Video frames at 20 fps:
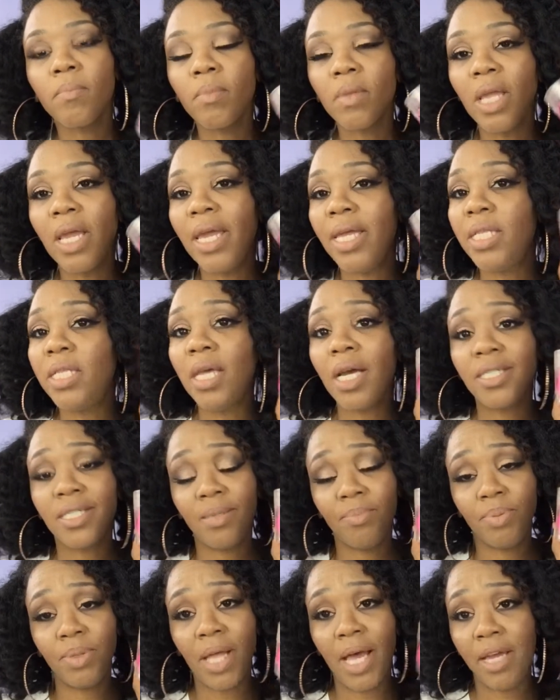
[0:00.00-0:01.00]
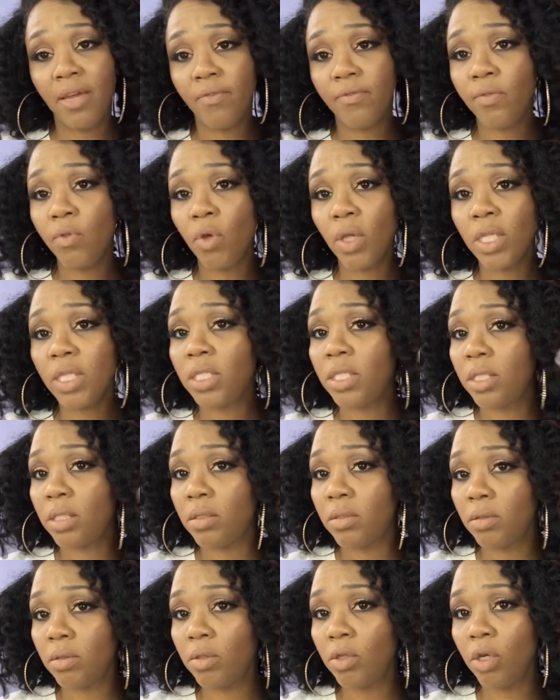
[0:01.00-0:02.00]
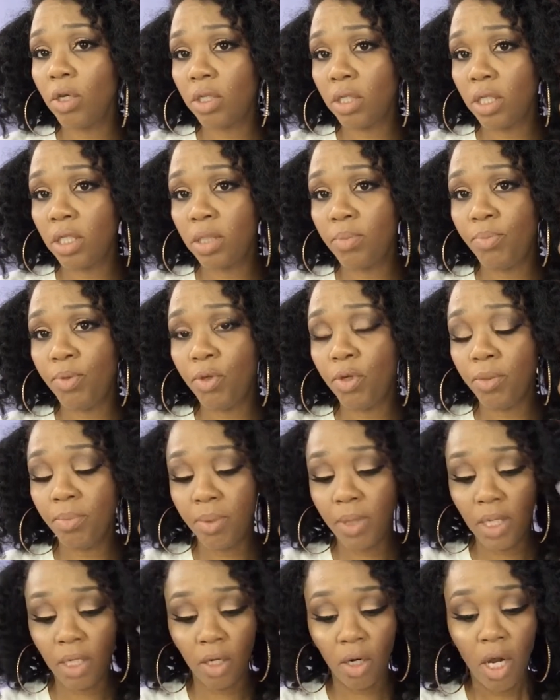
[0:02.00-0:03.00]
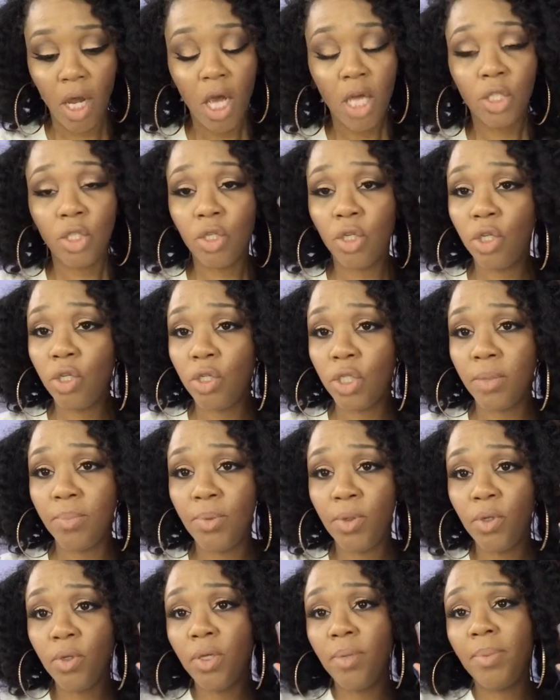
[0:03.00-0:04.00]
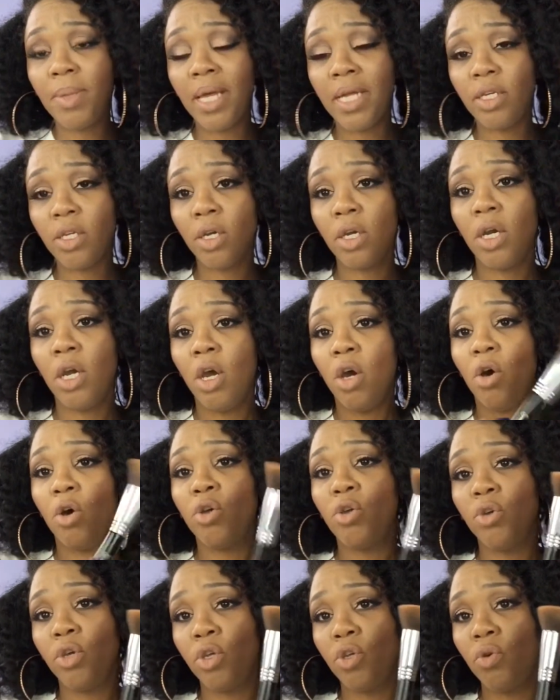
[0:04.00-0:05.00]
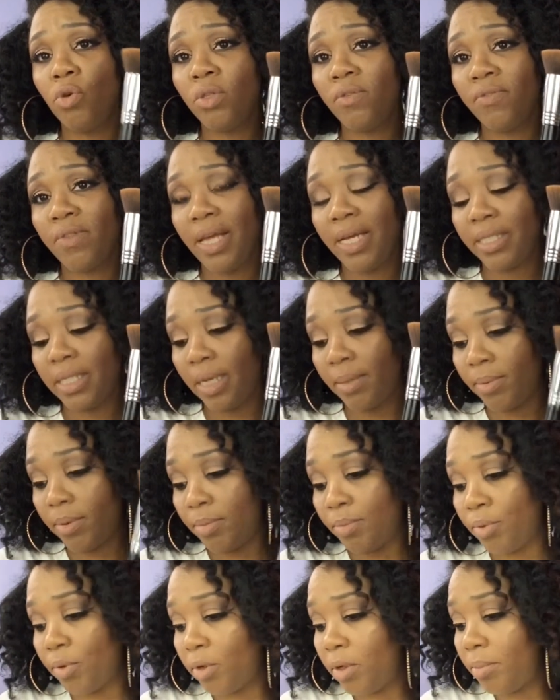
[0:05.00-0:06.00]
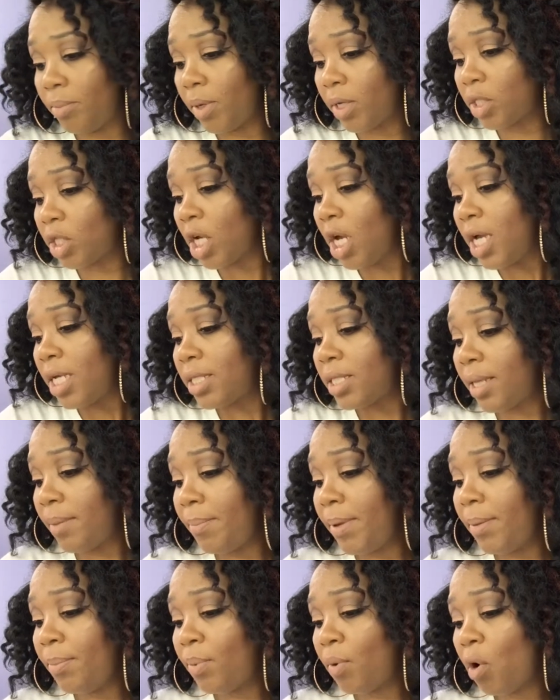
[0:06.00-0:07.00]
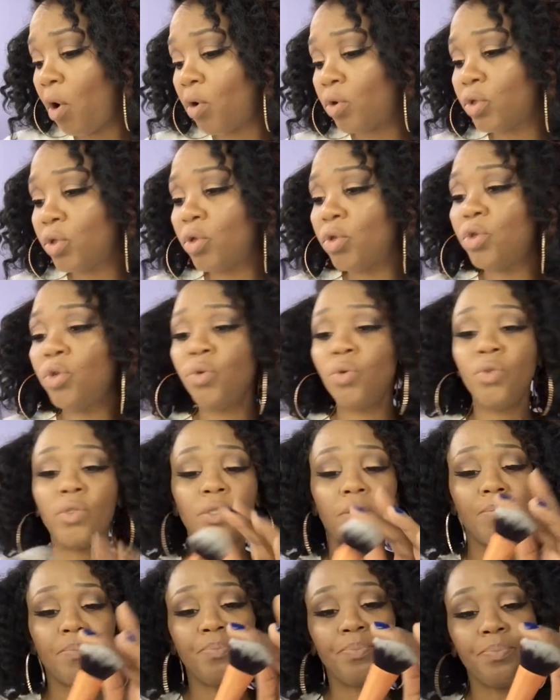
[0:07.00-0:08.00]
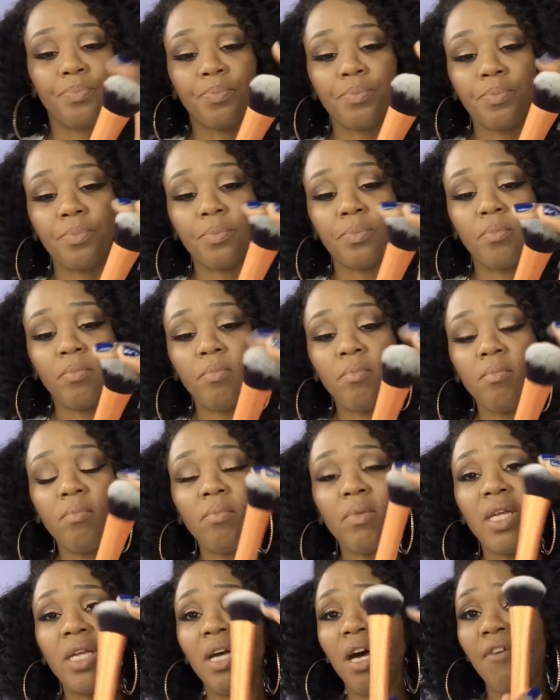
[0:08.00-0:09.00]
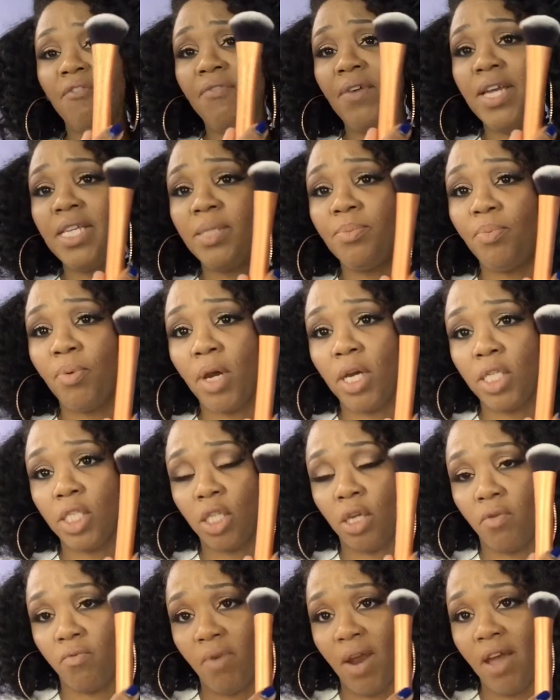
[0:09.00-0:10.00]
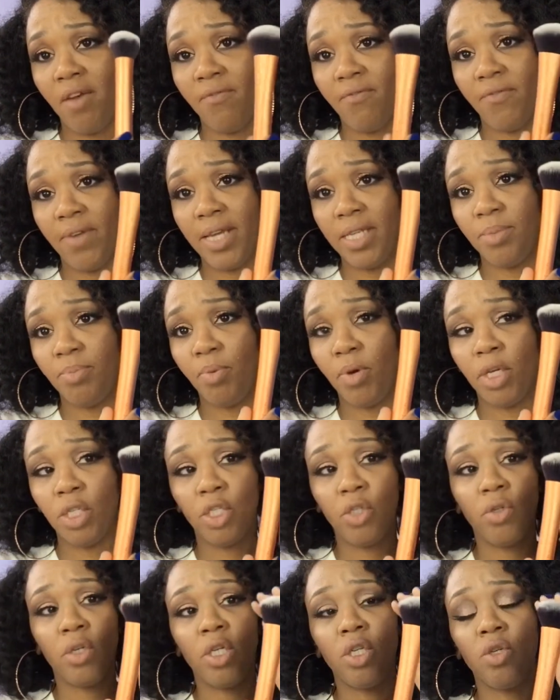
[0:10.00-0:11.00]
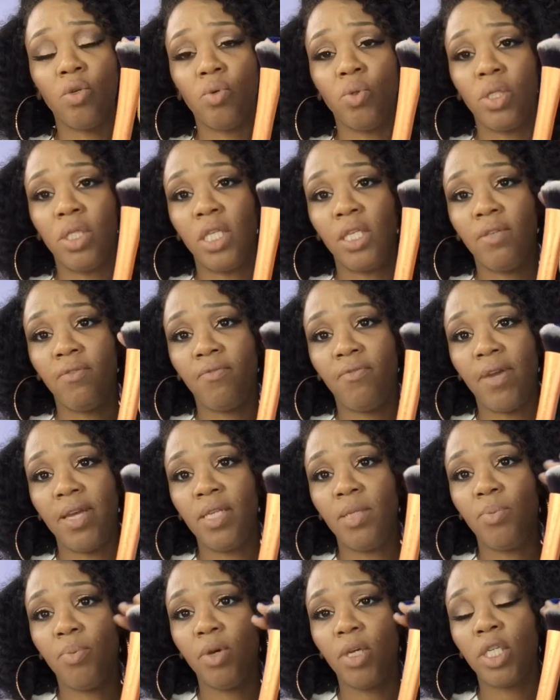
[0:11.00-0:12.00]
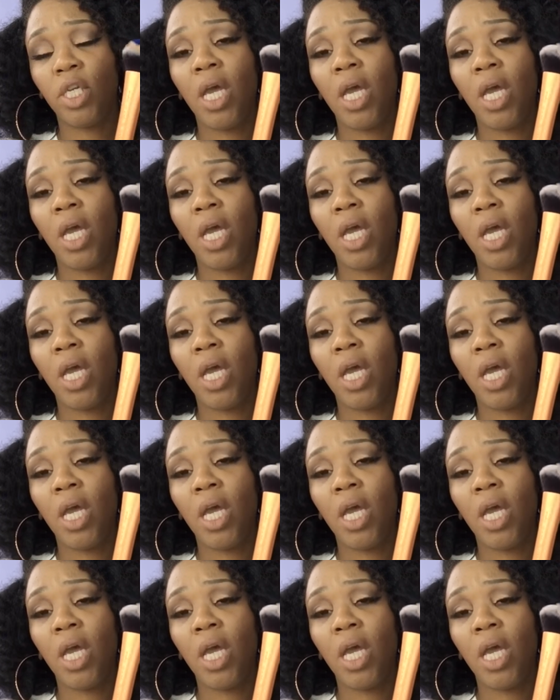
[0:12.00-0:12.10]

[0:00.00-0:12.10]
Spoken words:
it does apply a flawless look, this beauty blender. So you can use a beauty blender or you can use a flat top kabuki brush. Some people also use a face brush, a round face brush. You can use this face brush.